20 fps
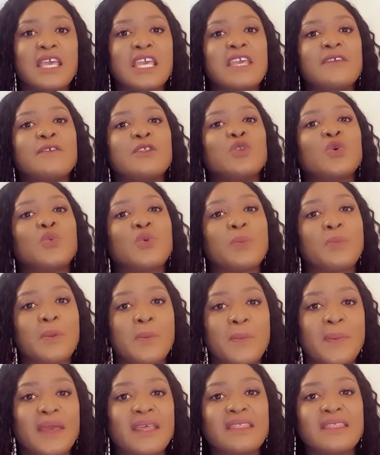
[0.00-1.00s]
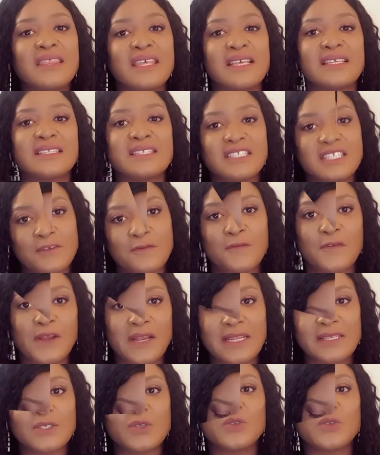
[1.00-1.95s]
even though we prepare things differently.